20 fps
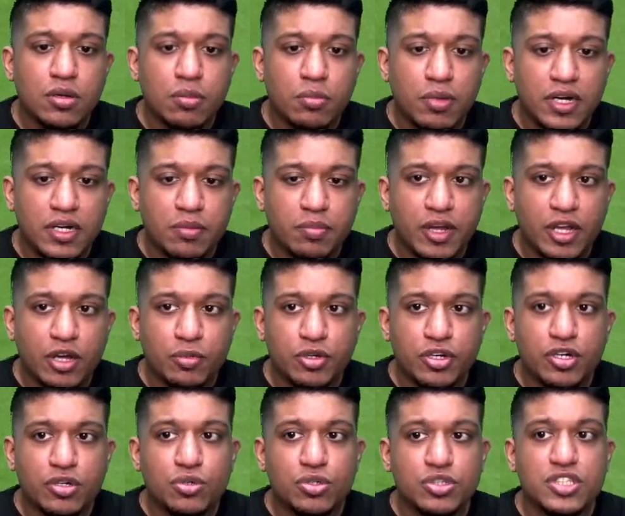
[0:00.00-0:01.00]
But my
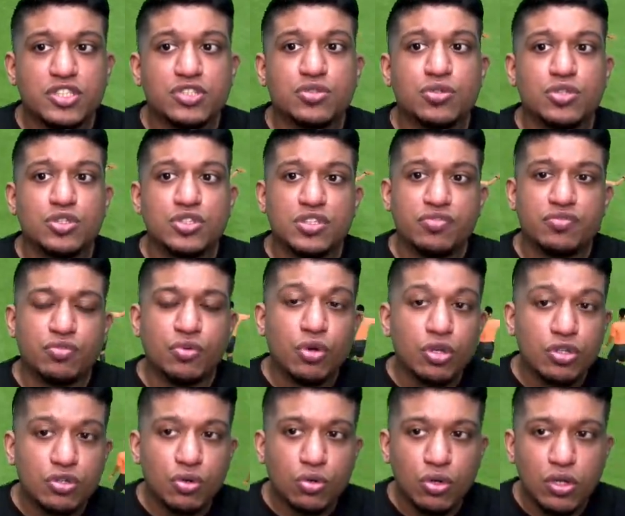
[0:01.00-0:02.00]
opponent goes and scores the
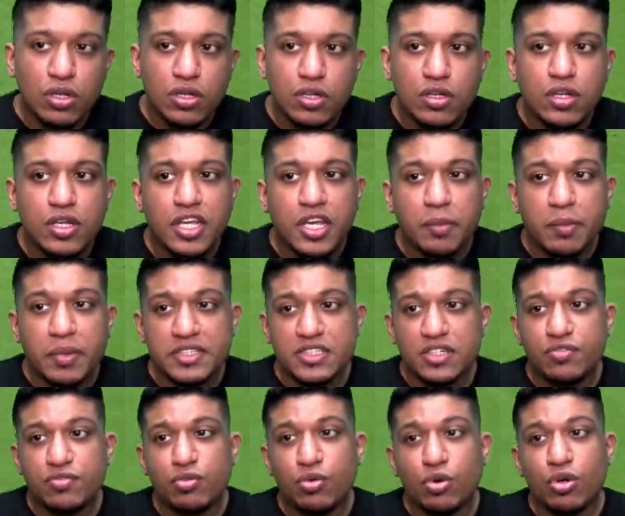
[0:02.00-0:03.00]
4th goal. He makes
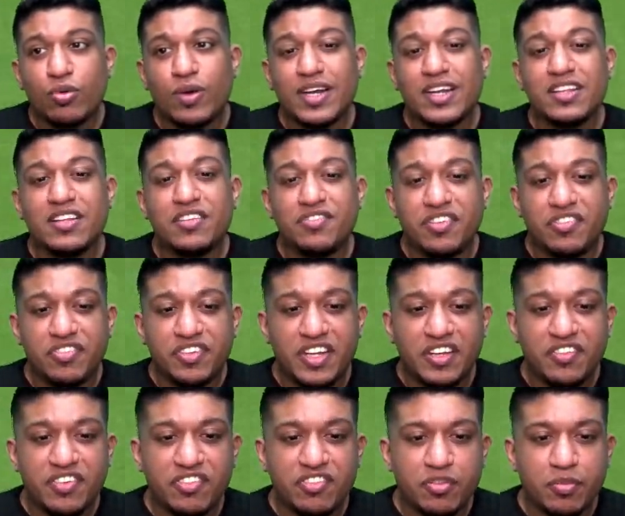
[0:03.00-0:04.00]
it 4-1 in the
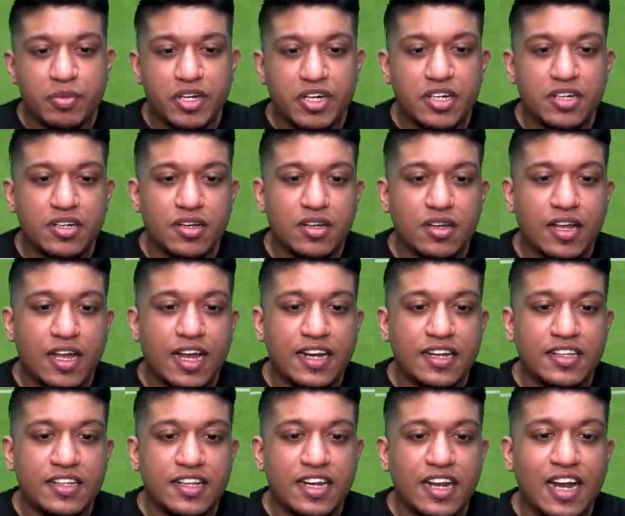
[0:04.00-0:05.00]
55th minute.
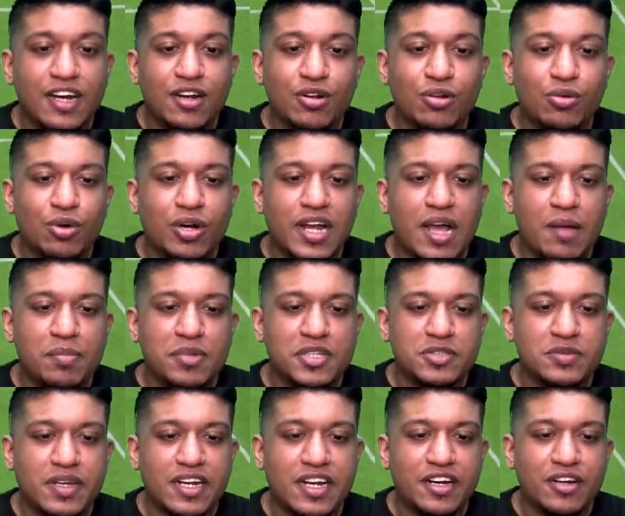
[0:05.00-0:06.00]
And then I don't know what happens,
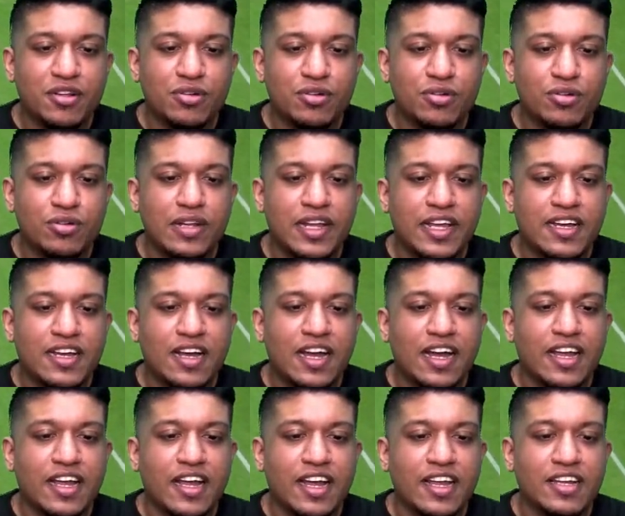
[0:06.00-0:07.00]
man. I don't know. Like
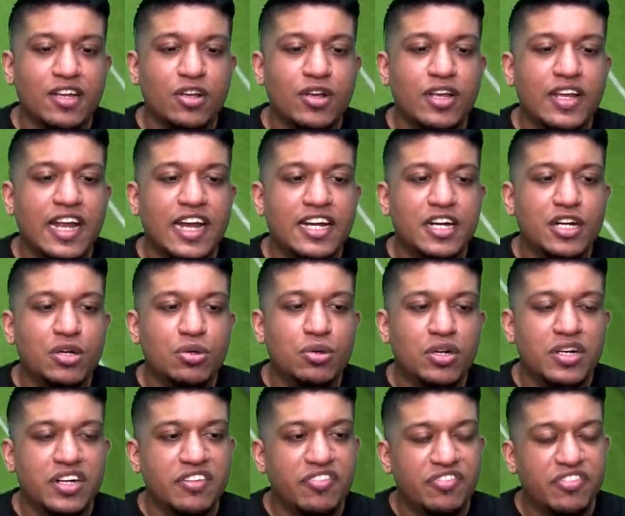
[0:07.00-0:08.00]
I get into
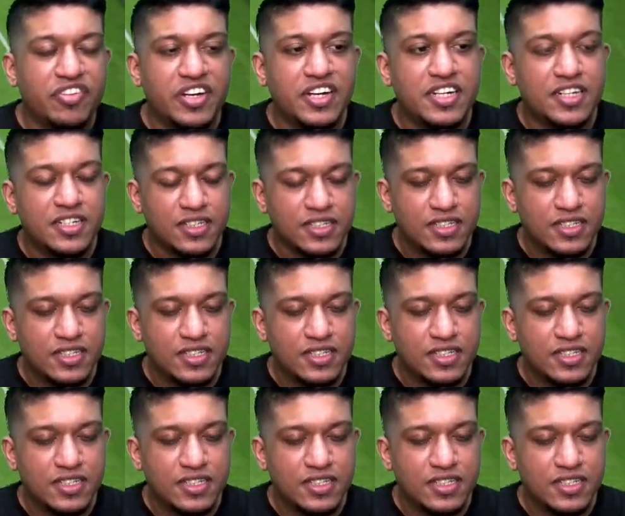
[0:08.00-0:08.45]
a different.